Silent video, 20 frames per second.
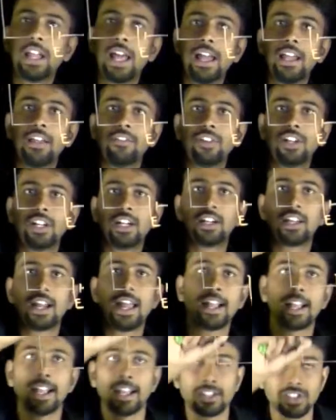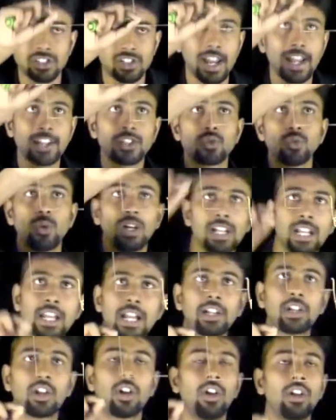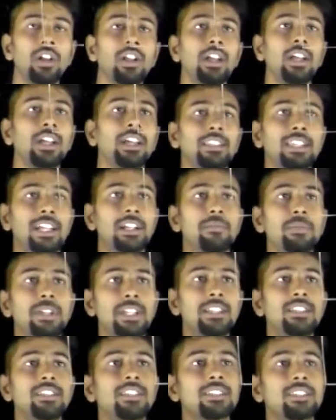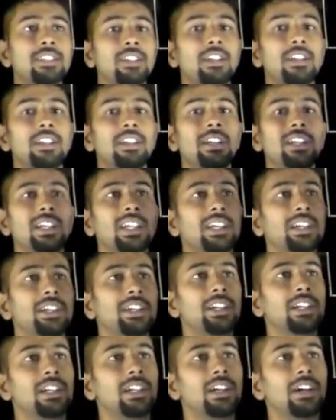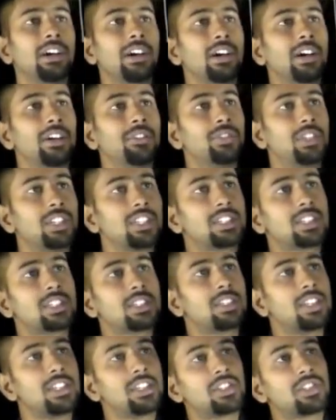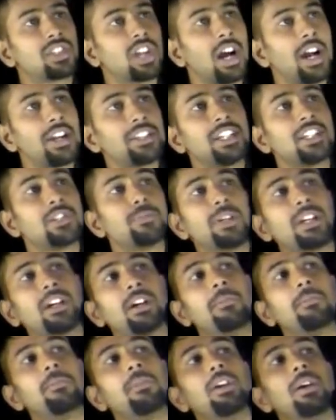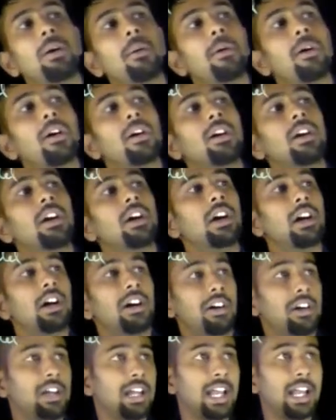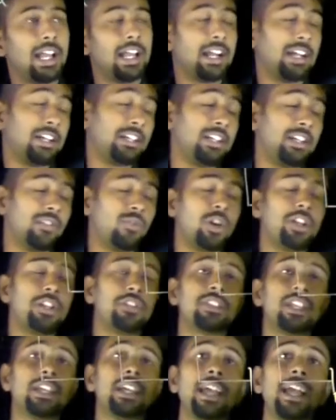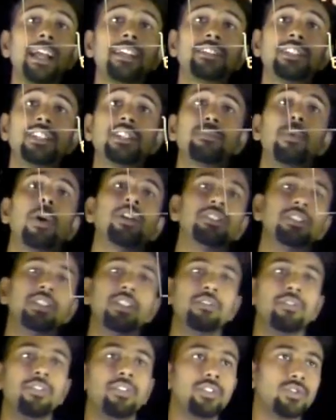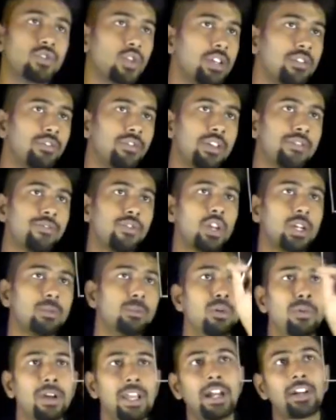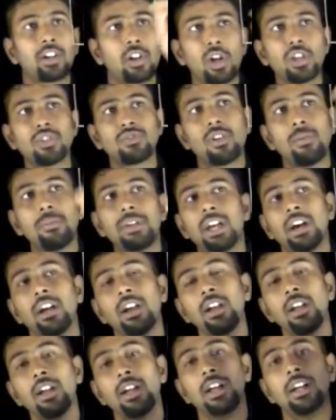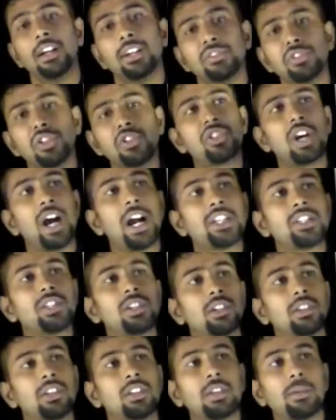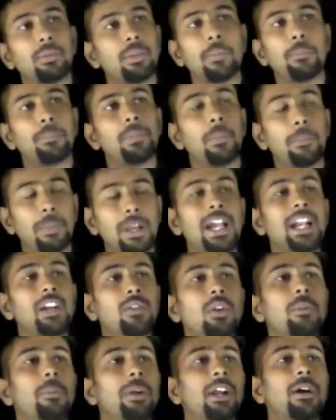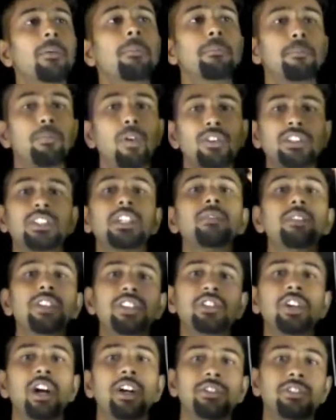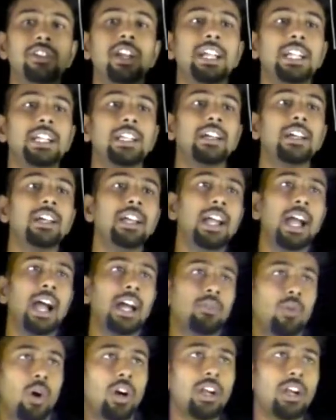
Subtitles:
it extracts one electron, that means this charge has become excess positive. So if you remove electrons from here, the charge the plate will become positively charged, right? And